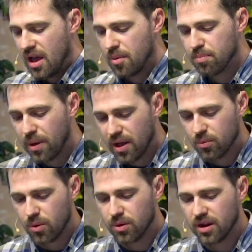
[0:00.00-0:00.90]

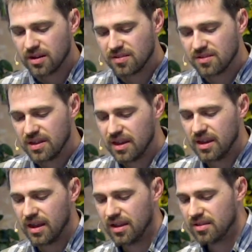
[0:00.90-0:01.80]
but what we're going to
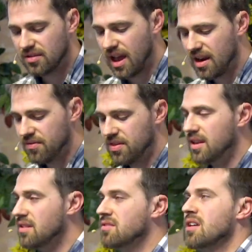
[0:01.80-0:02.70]
see is kind of
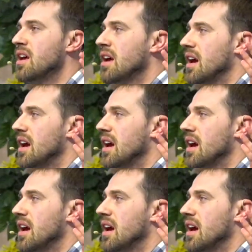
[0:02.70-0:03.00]
this